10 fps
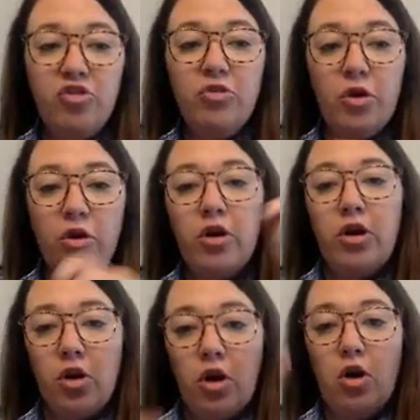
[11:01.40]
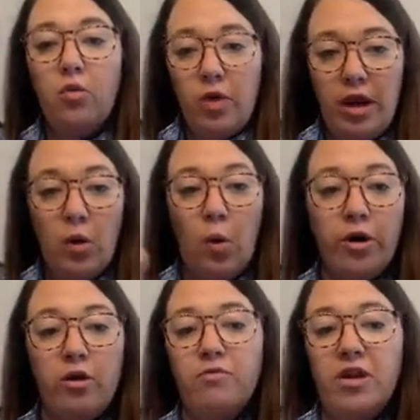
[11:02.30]
you know you're going to go in
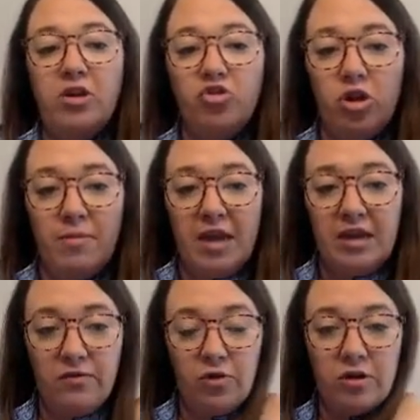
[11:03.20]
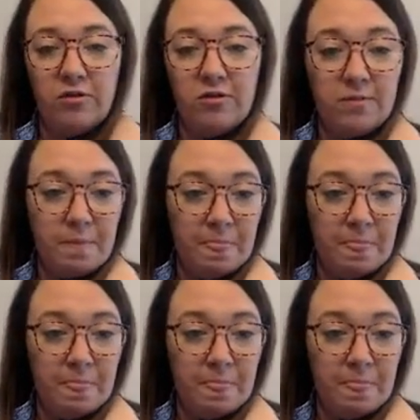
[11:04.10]
order, then it shouldn't make a difference.